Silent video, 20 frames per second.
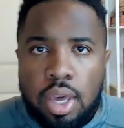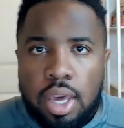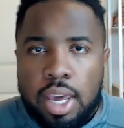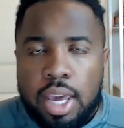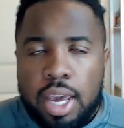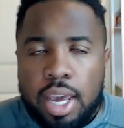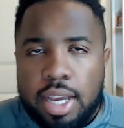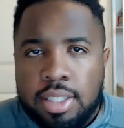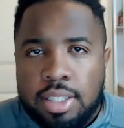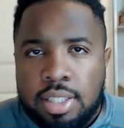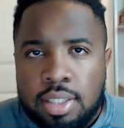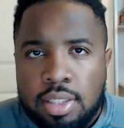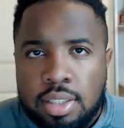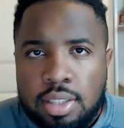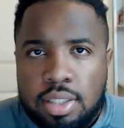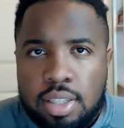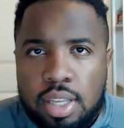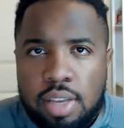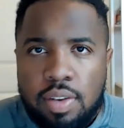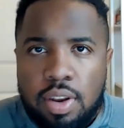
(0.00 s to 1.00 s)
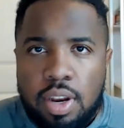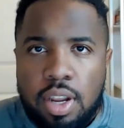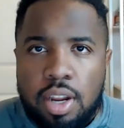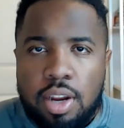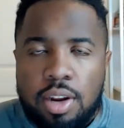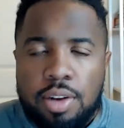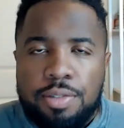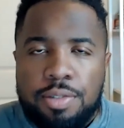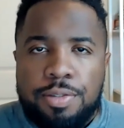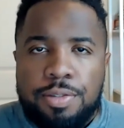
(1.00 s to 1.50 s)
Hey guys, Steven
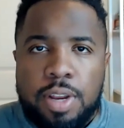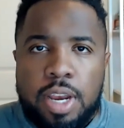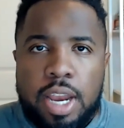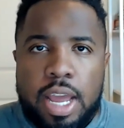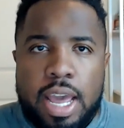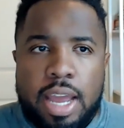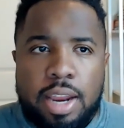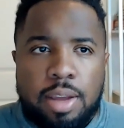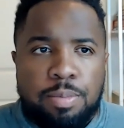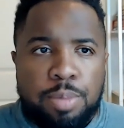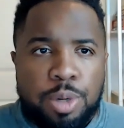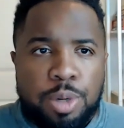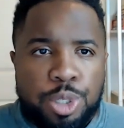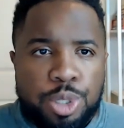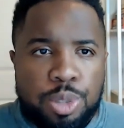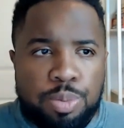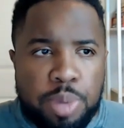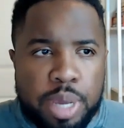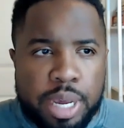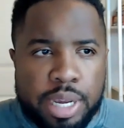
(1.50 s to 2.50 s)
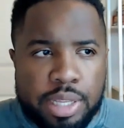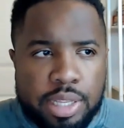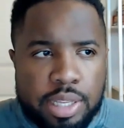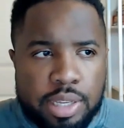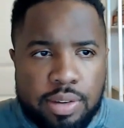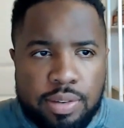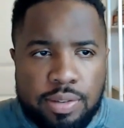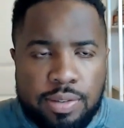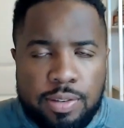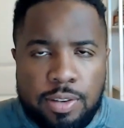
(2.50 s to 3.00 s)
here, Fanatic
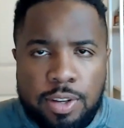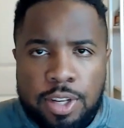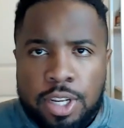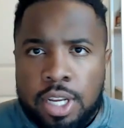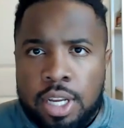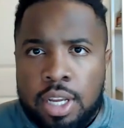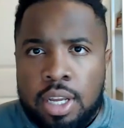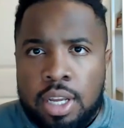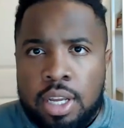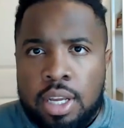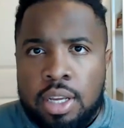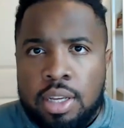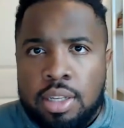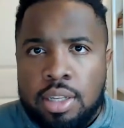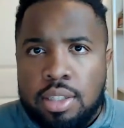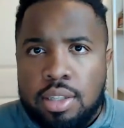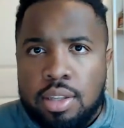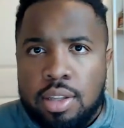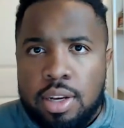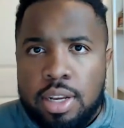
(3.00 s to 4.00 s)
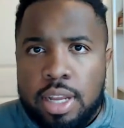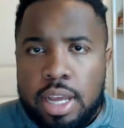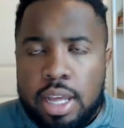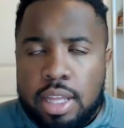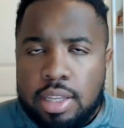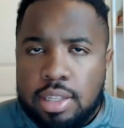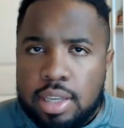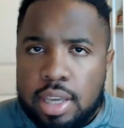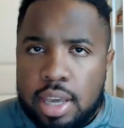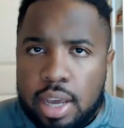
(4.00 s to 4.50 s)
Perspective. So the
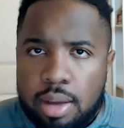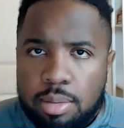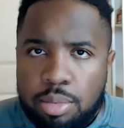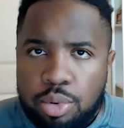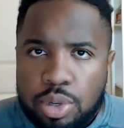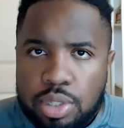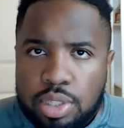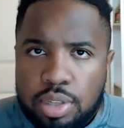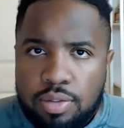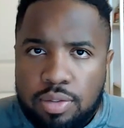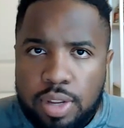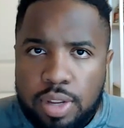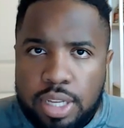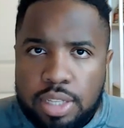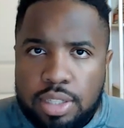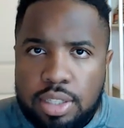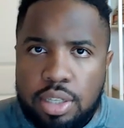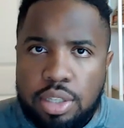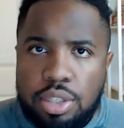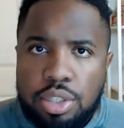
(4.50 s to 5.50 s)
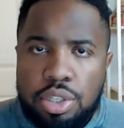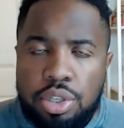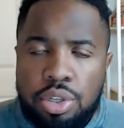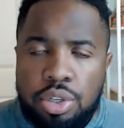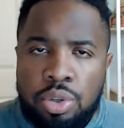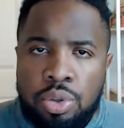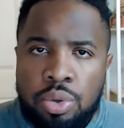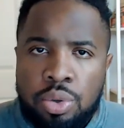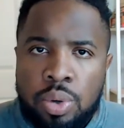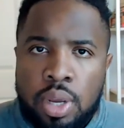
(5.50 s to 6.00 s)
Dallas Cowboys advanced
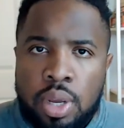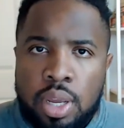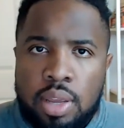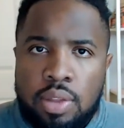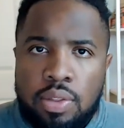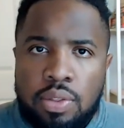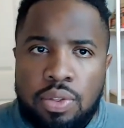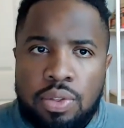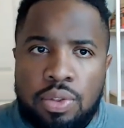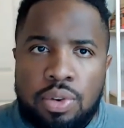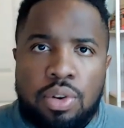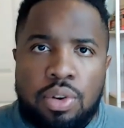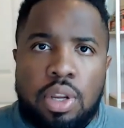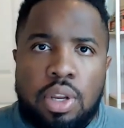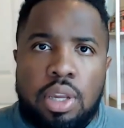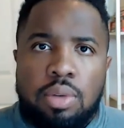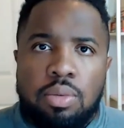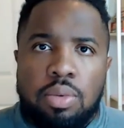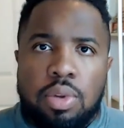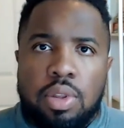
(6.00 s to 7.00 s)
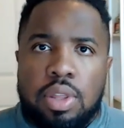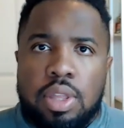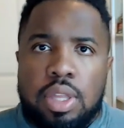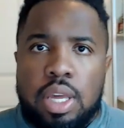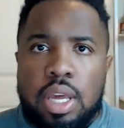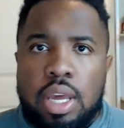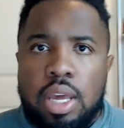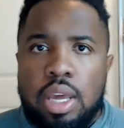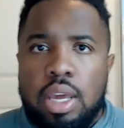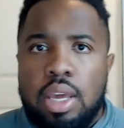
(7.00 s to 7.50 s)
to 2-3 with
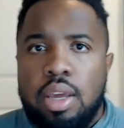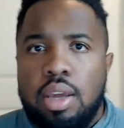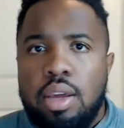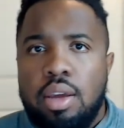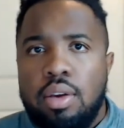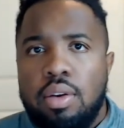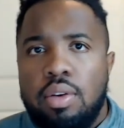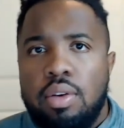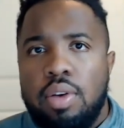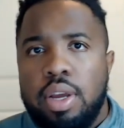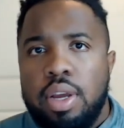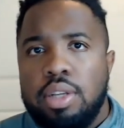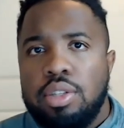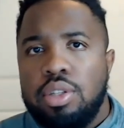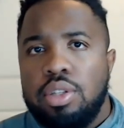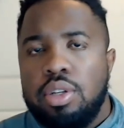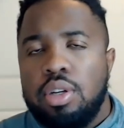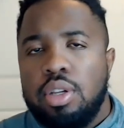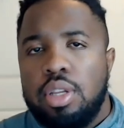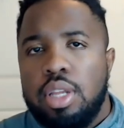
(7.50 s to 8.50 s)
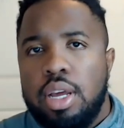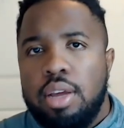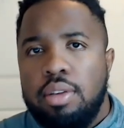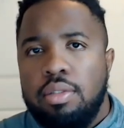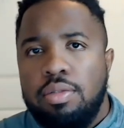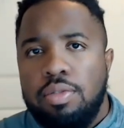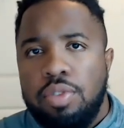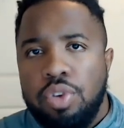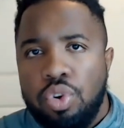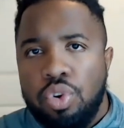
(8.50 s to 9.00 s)
a Greg
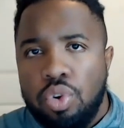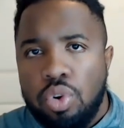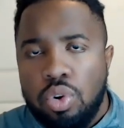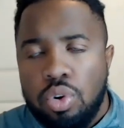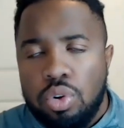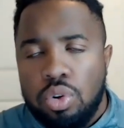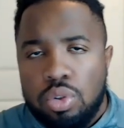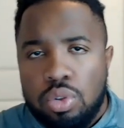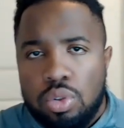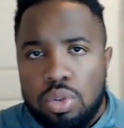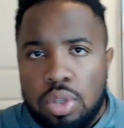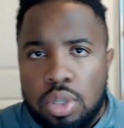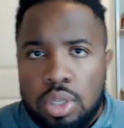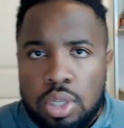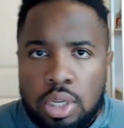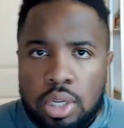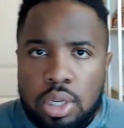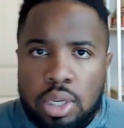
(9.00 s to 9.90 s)
Zuerlein field goal